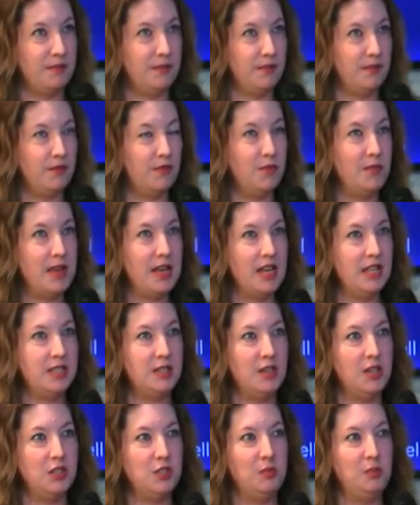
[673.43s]
for me,
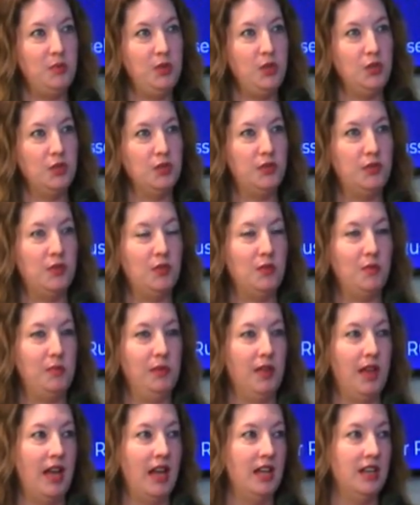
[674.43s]
it's a beautiful
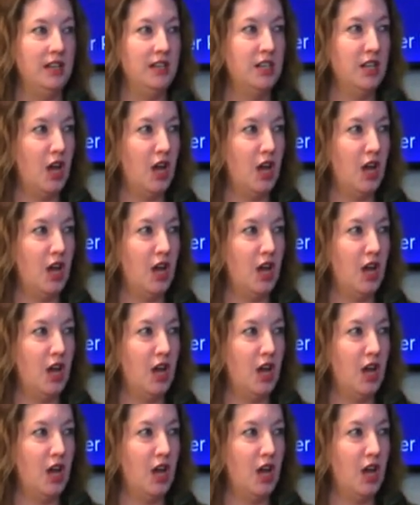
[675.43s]
blend